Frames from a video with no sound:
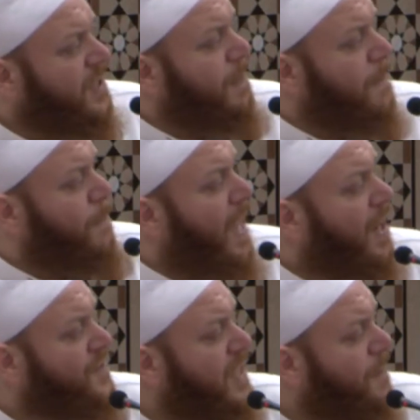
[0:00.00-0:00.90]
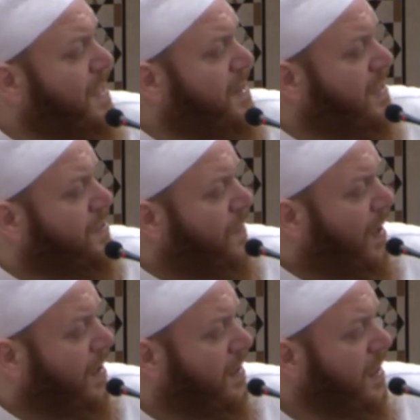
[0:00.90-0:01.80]
to be part of something that's
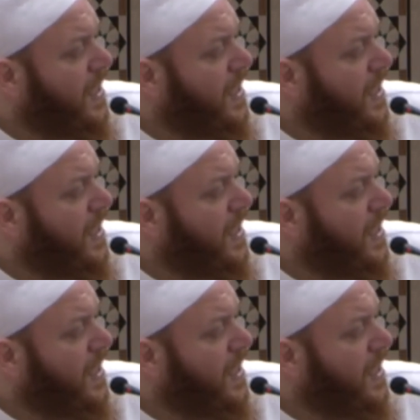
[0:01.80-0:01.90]
wrong.